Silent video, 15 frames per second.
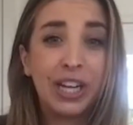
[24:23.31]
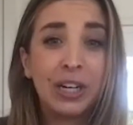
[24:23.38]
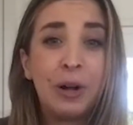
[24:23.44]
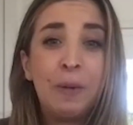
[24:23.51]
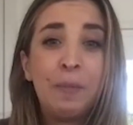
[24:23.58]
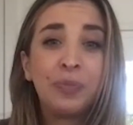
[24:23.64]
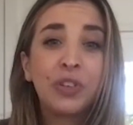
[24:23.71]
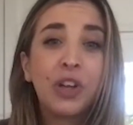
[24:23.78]

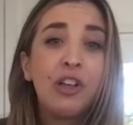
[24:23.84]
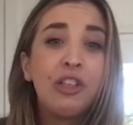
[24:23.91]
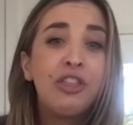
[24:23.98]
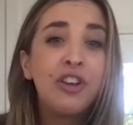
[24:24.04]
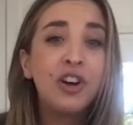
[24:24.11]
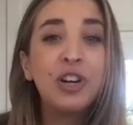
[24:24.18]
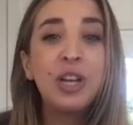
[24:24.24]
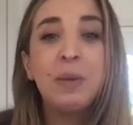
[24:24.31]
Like
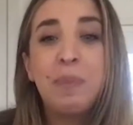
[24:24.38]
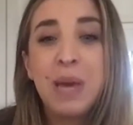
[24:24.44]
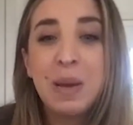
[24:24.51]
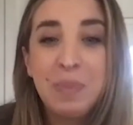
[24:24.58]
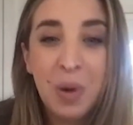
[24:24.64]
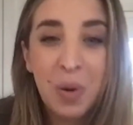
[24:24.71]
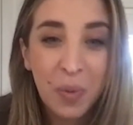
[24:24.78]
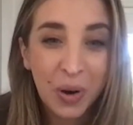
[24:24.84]
30
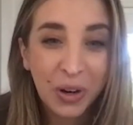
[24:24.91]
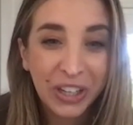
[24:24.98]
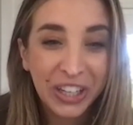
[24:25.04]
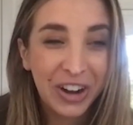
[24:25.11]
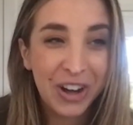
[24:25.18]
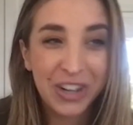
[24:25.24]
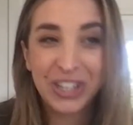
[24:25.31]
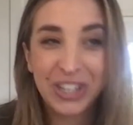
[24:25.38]
people
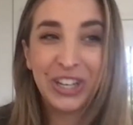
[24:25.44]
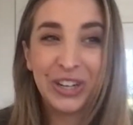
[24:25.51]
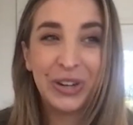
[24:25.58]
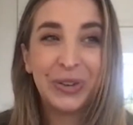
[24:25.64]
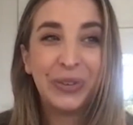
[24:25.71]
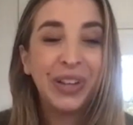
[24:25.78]
working on you.